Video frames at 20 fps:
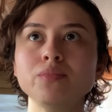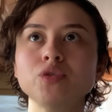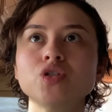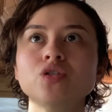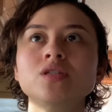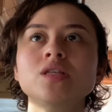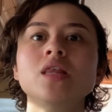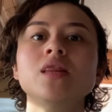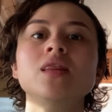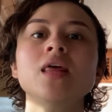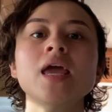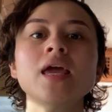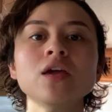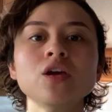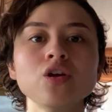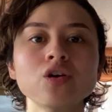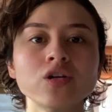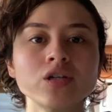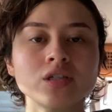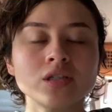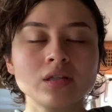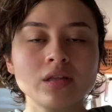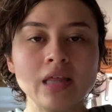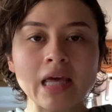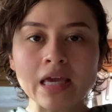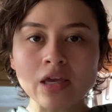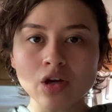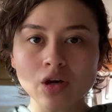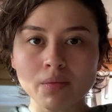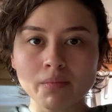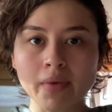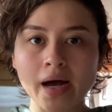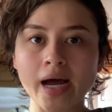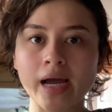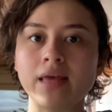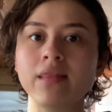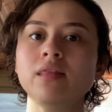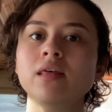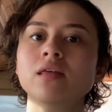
Just thank your mind,